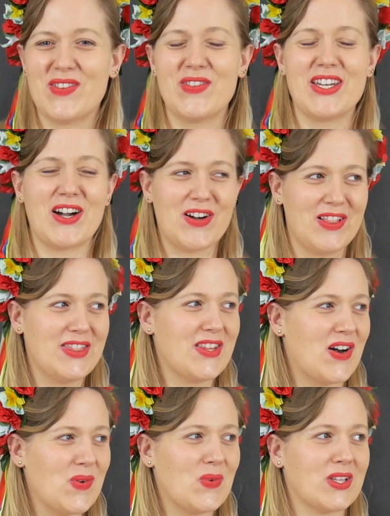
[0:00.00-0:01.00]
We all
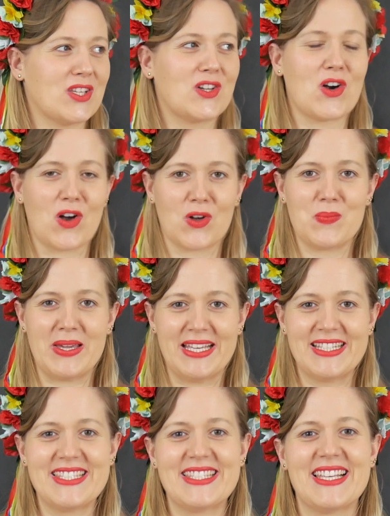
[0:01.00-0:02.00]
know what cock
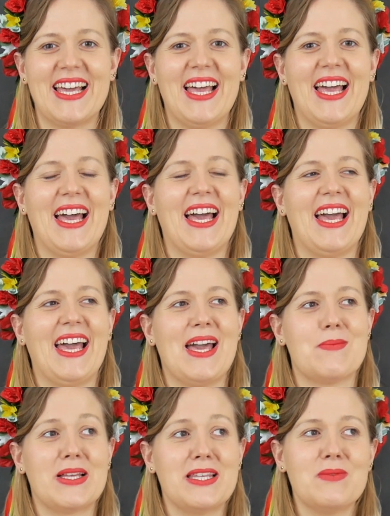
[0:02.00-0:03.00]
means,
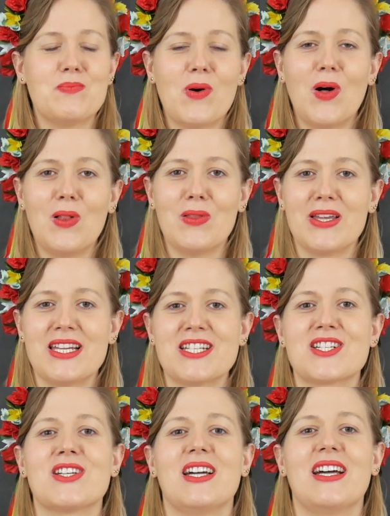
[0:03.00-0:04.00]
but in
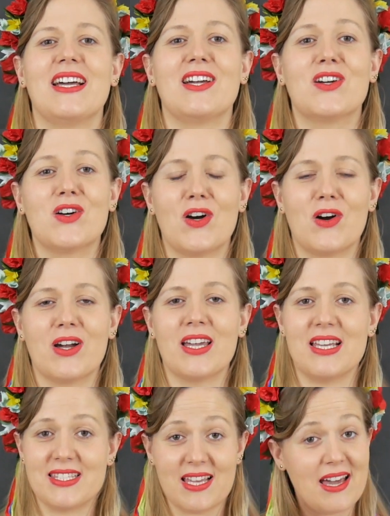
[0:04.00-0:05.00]
Polish, a
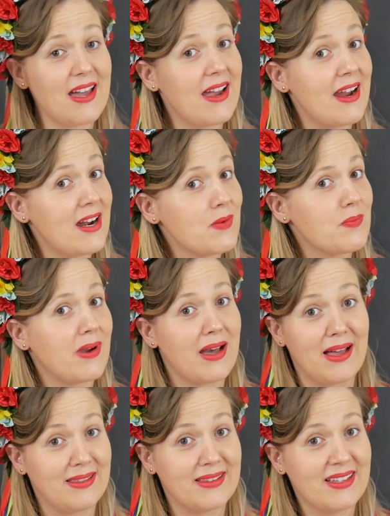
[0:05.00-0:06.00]
cock is a hair
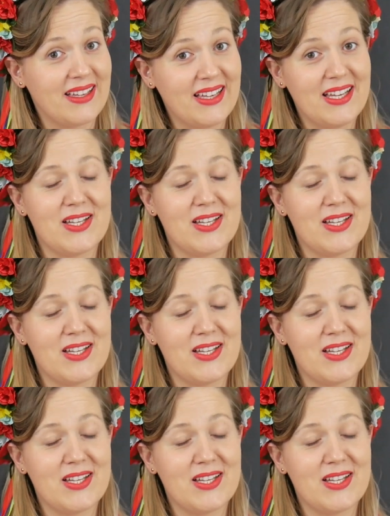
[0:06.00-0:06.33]
bun.